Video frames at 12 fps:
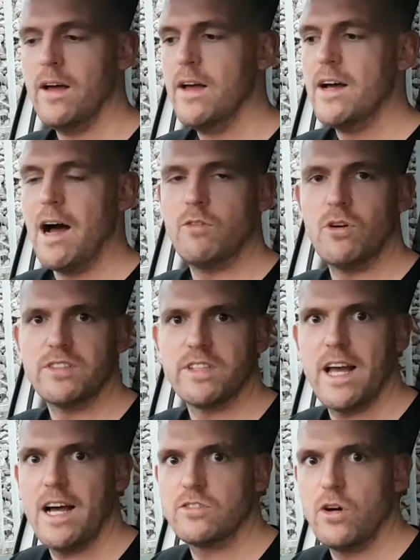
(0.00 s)
I've noticed the
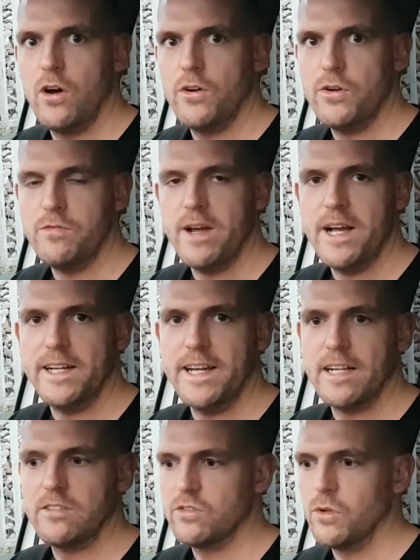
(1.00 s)
car's got a new radiator,
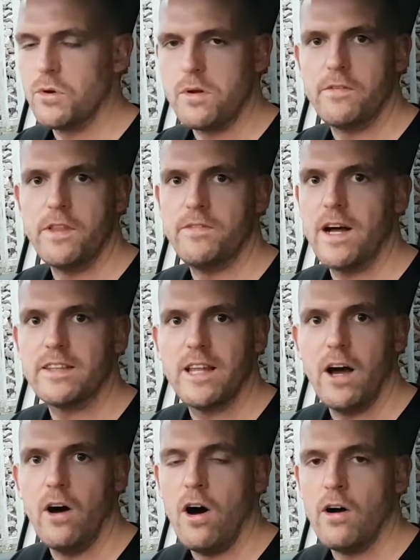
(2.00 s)
so I don't know if they've had that
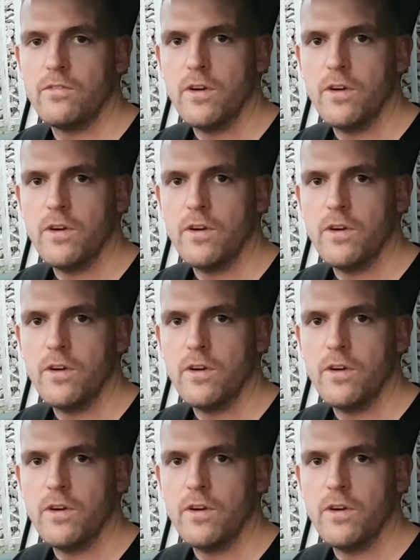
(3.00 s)
off,